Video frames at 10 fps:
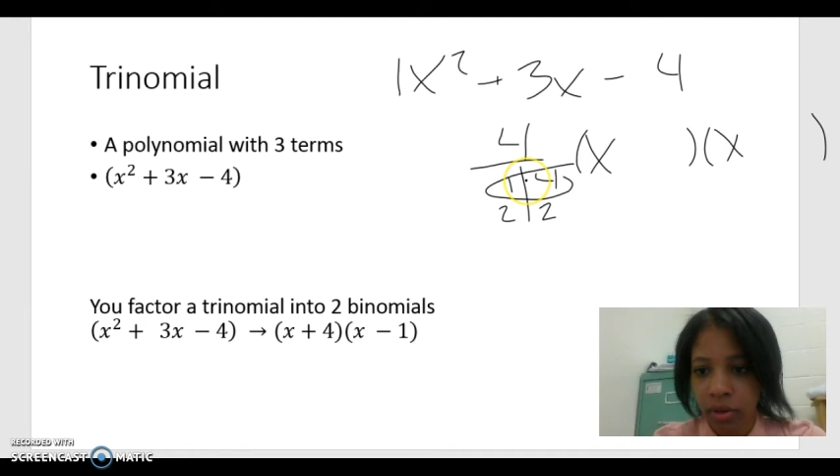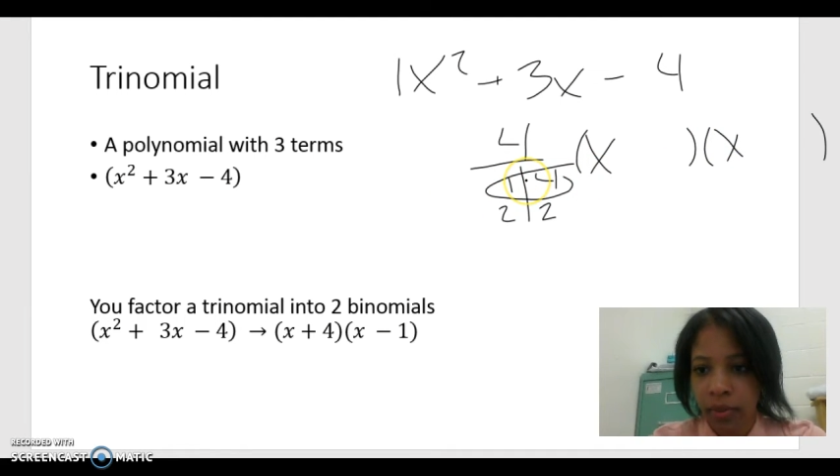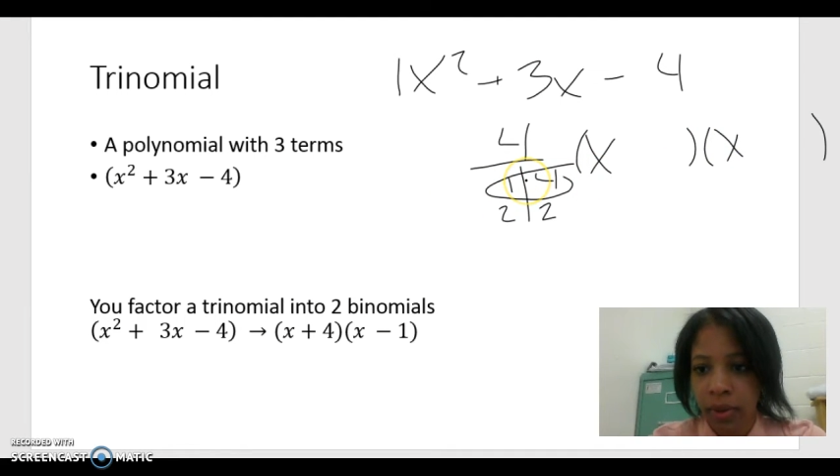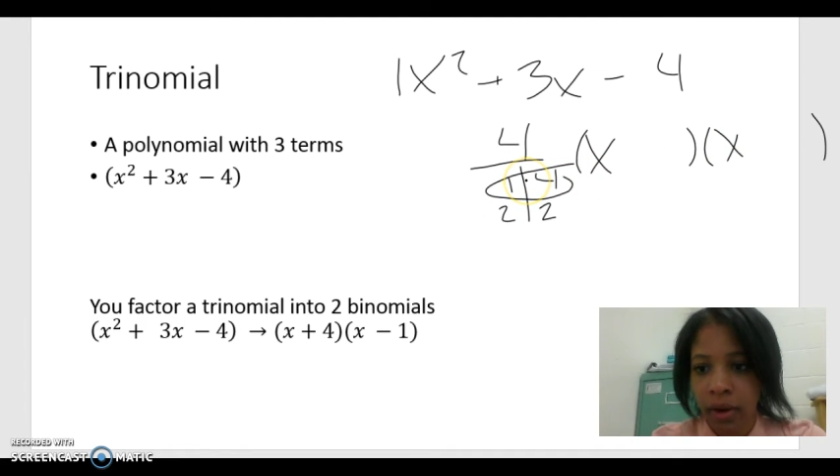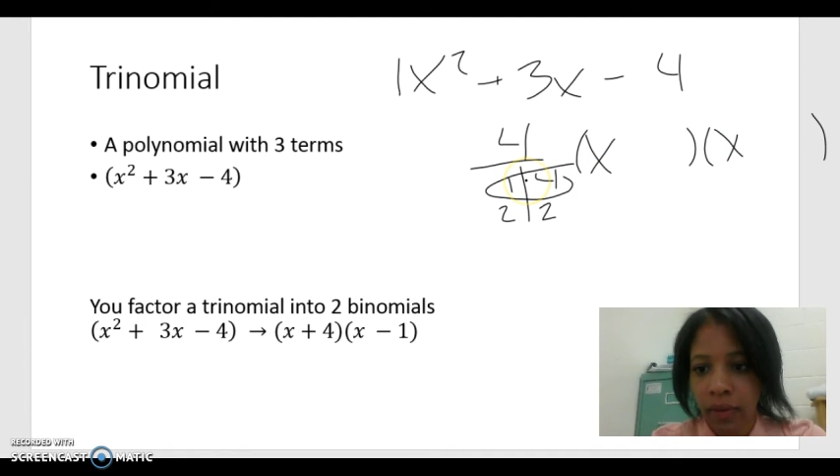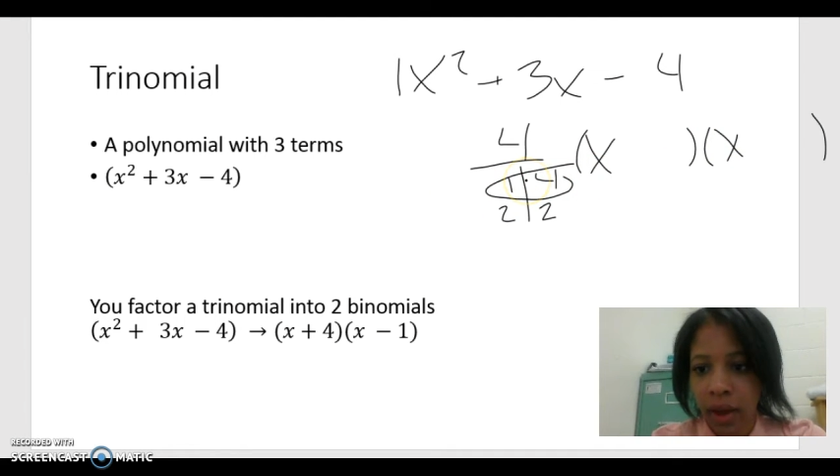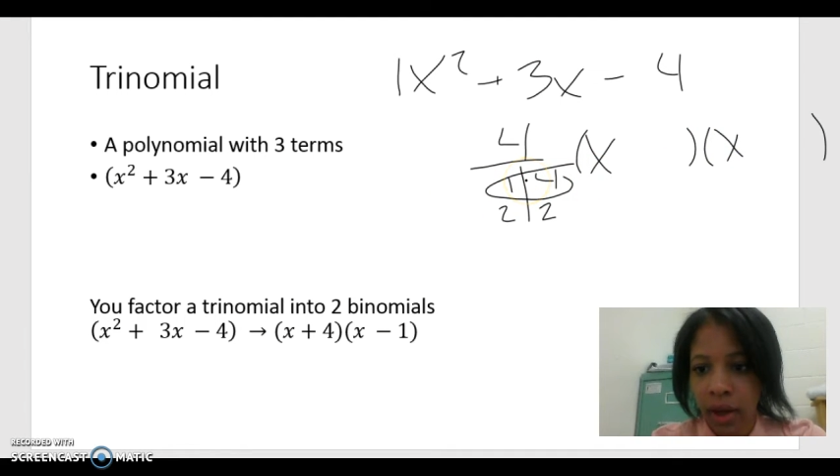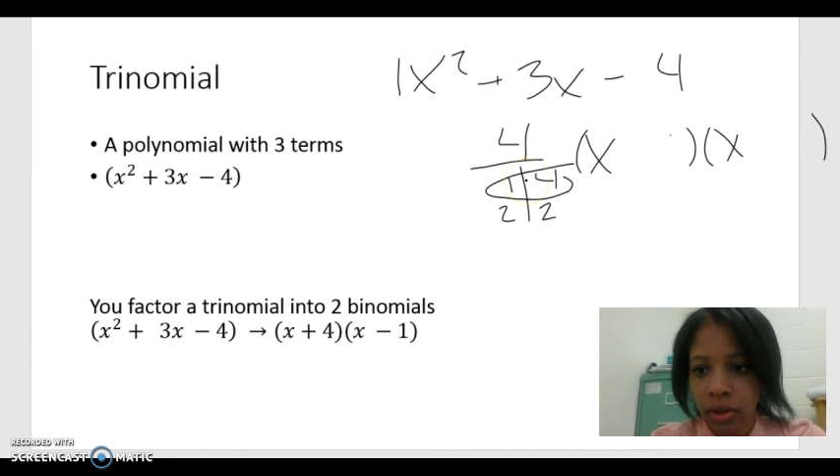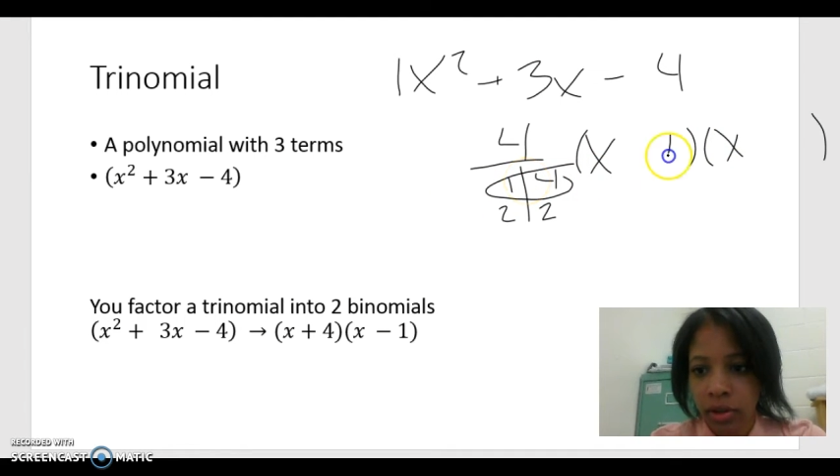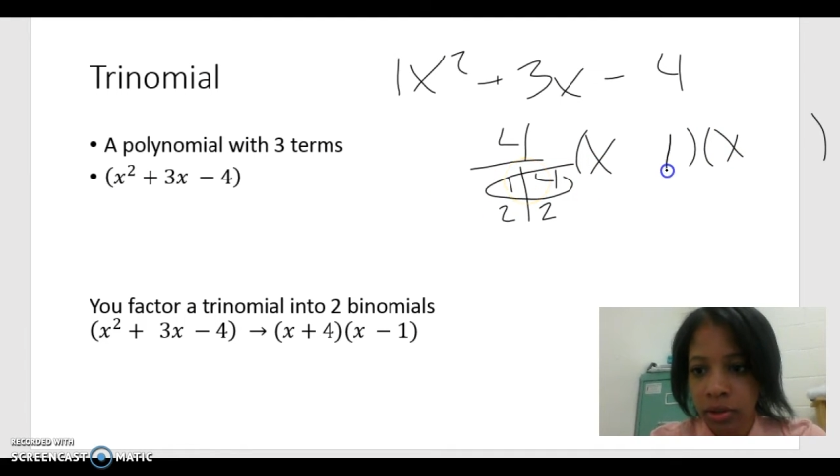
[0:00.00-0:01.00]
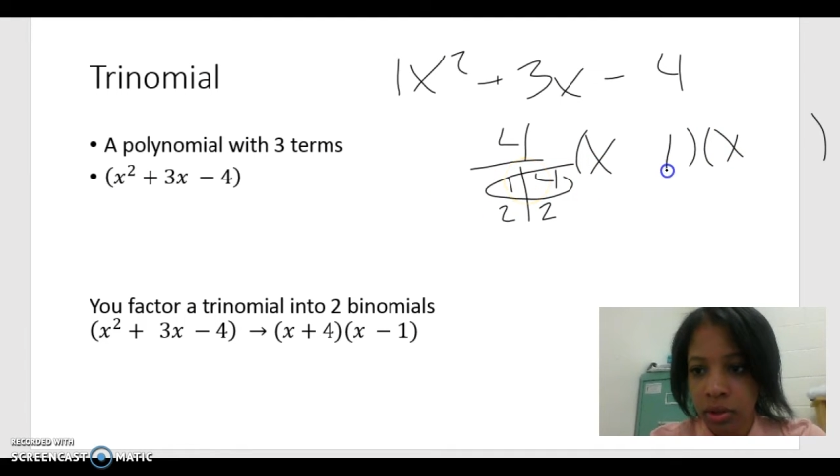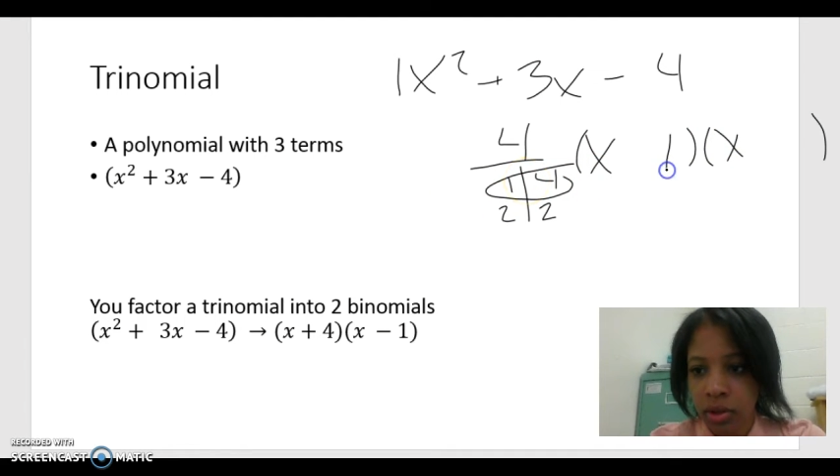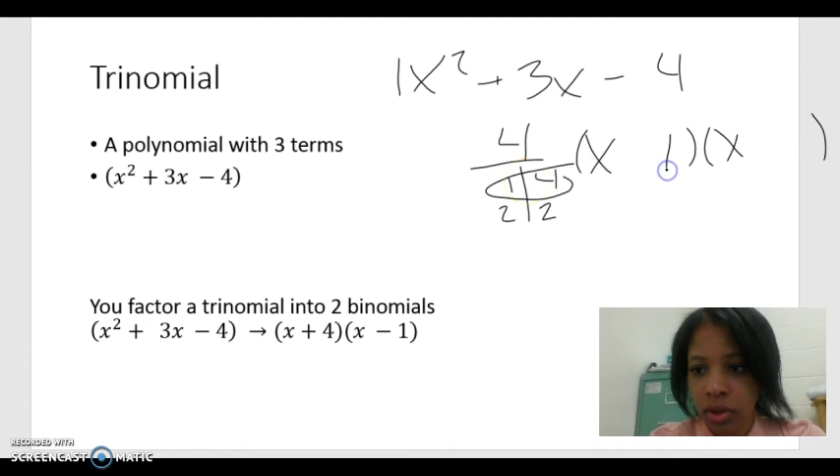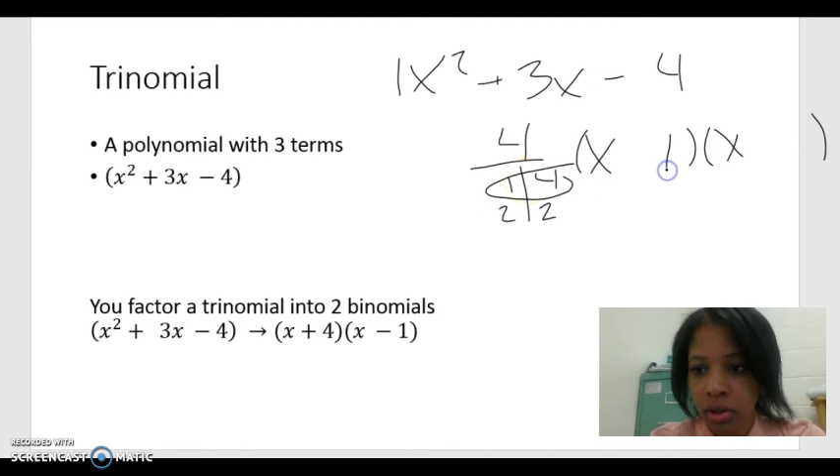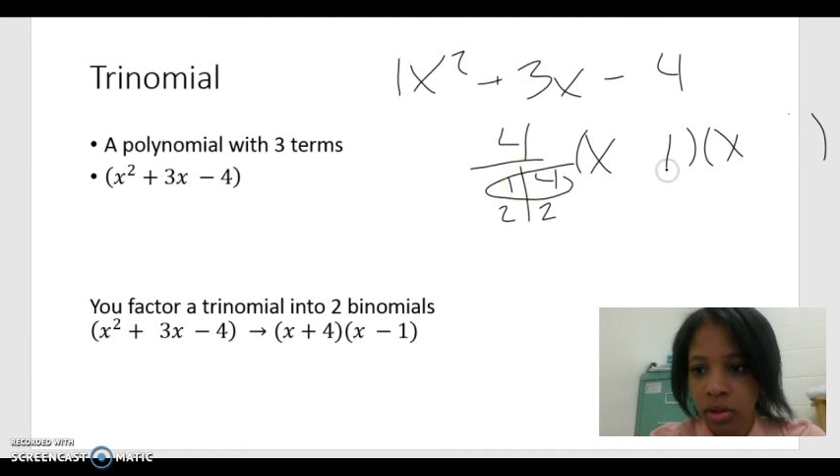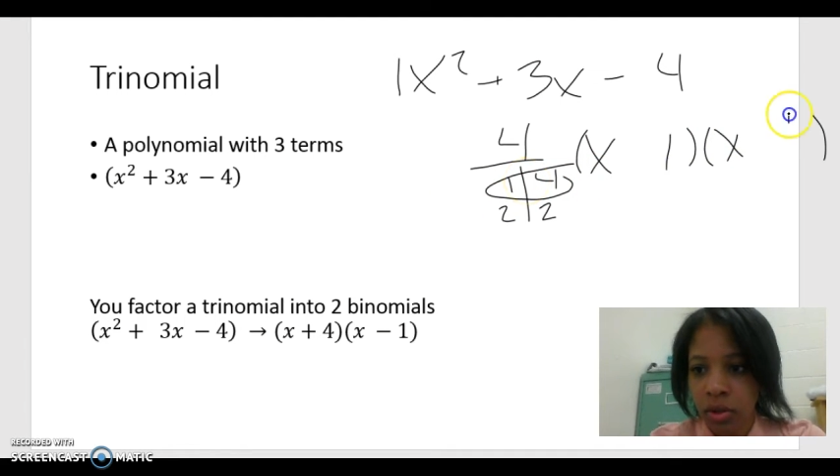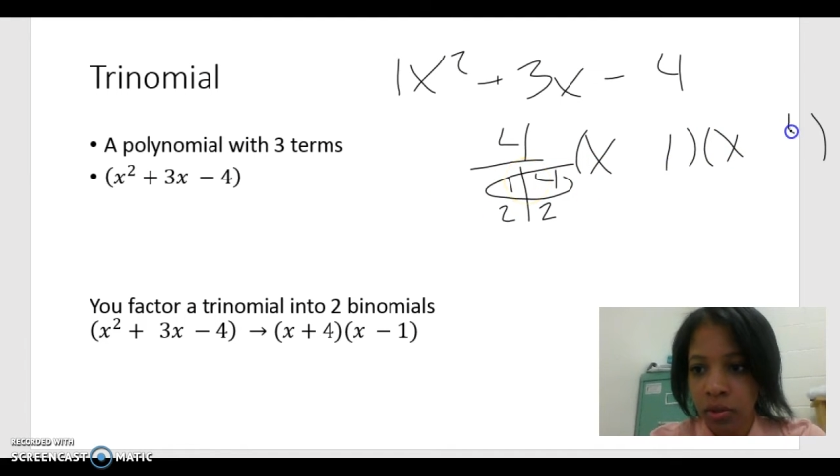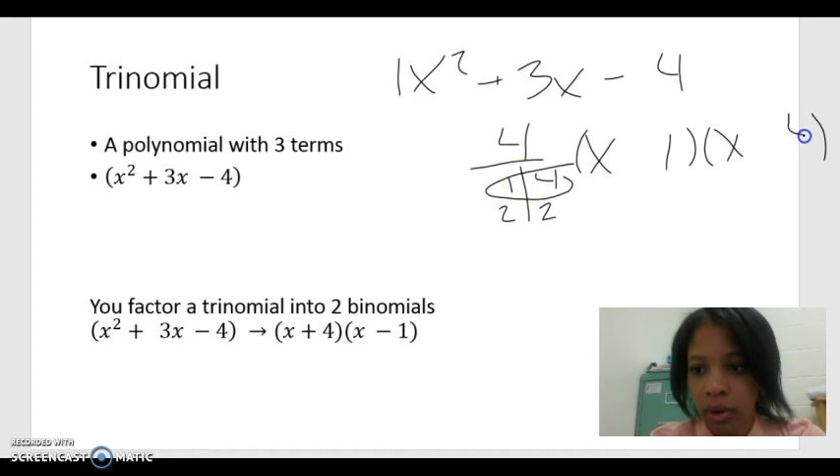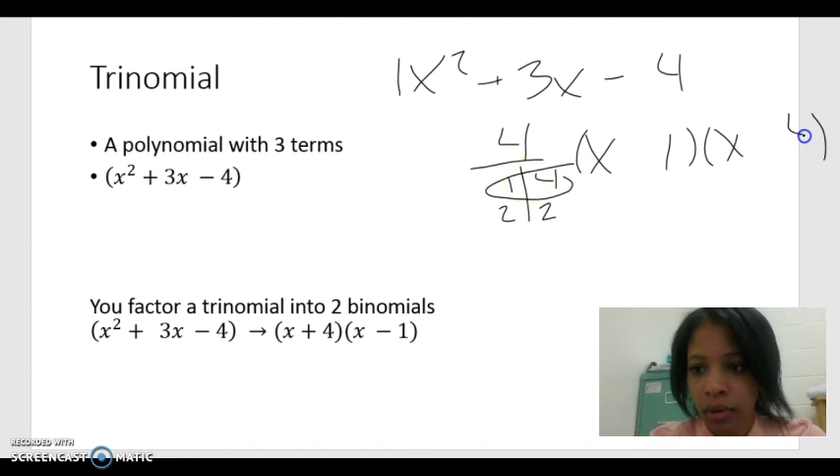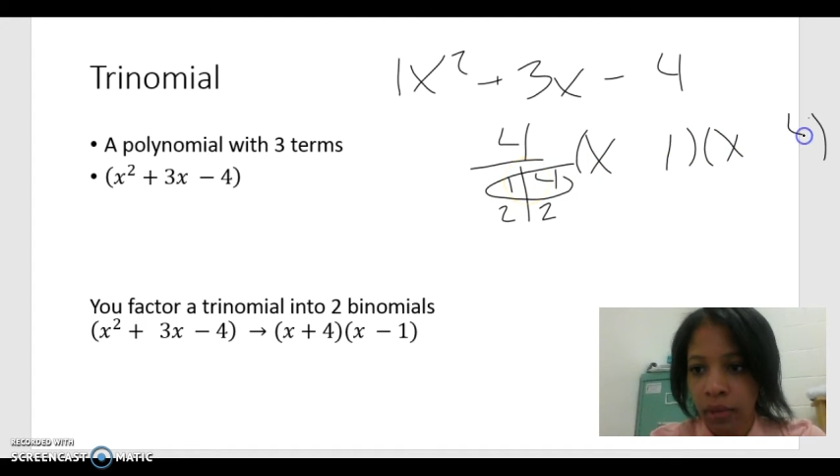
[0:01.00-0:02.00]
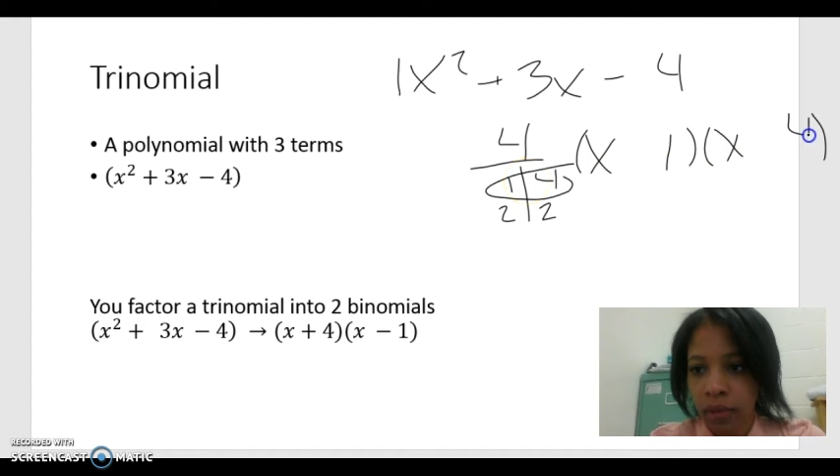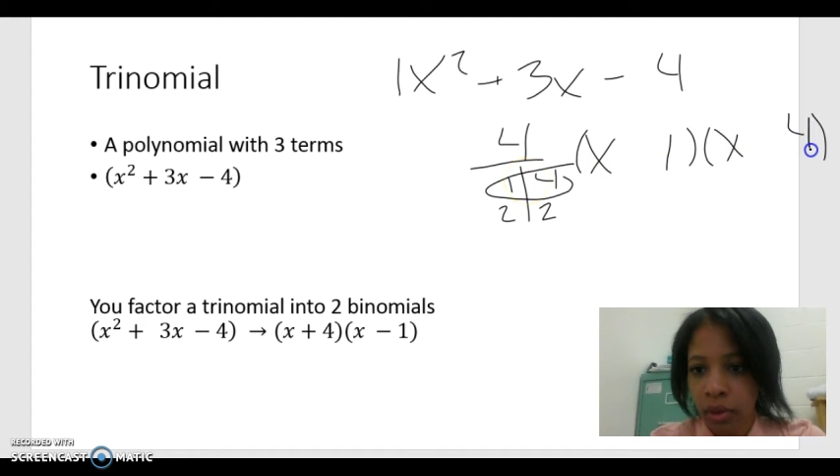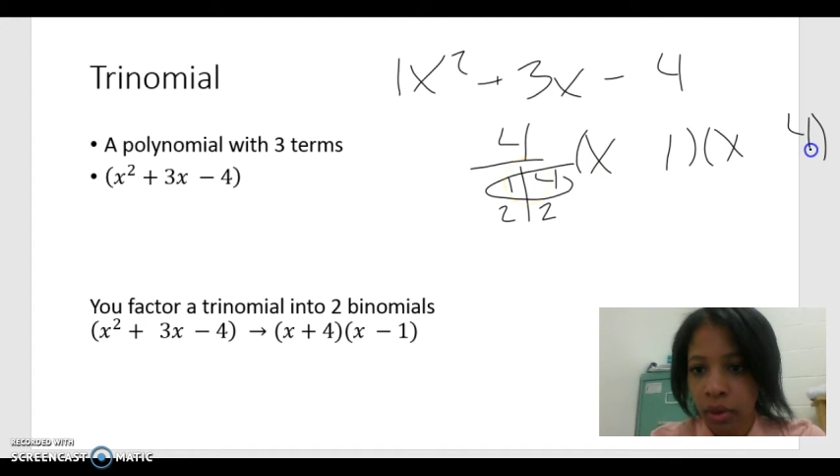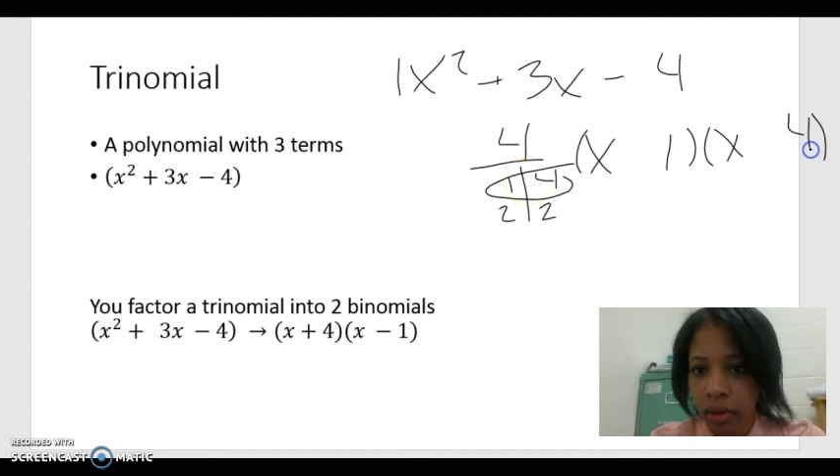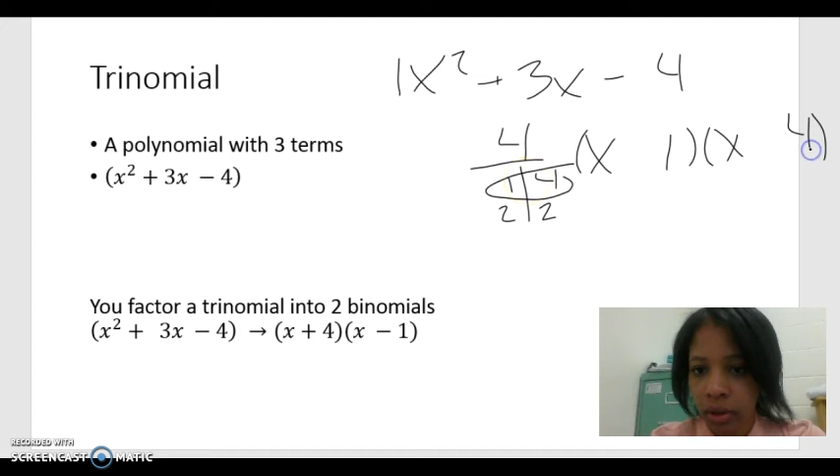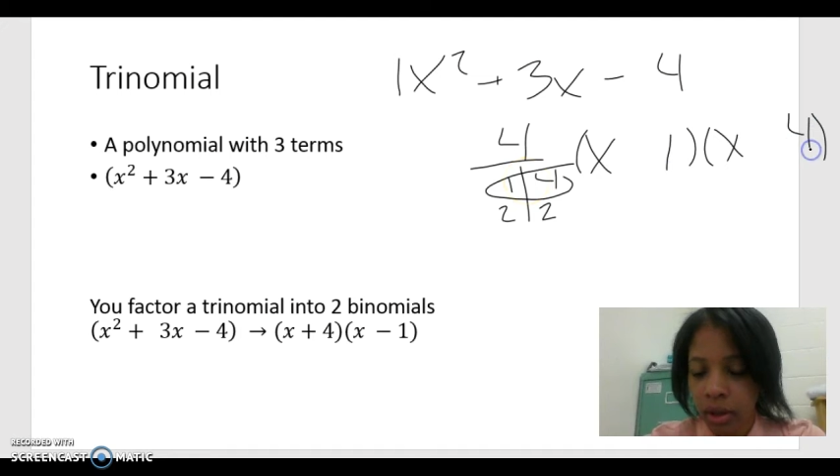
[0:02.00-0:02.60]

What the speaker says: the pair of factors. So 1 and 4.